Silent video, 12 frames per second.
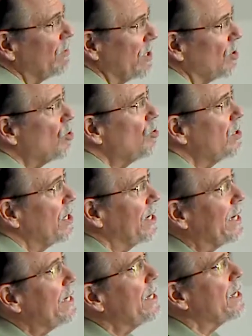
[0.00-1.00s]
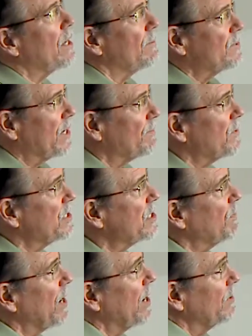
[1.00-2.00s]
when the Kundalini comes up the
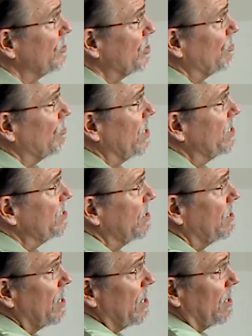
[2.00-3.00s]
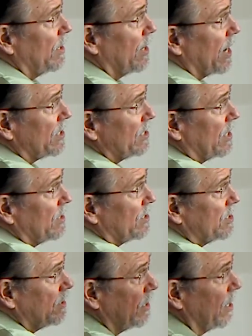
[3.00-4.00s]
spine. There's a reason that's at
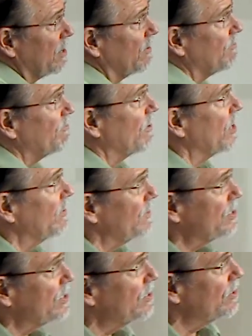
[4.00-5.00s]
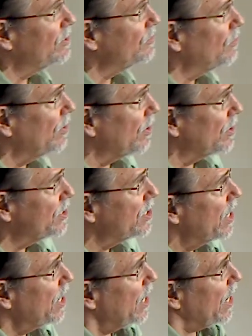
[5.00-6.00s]
the front of each of those words.
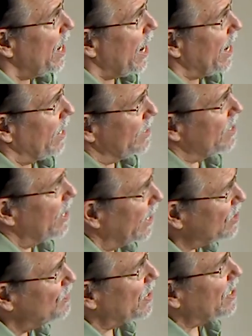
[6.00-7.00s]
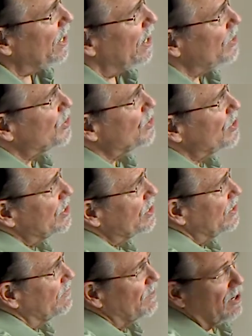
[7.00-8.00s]
And cosmic consciousness
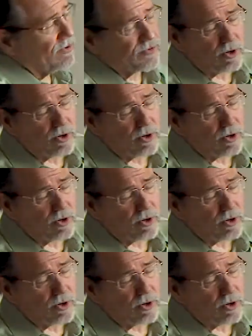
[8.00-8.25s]
involves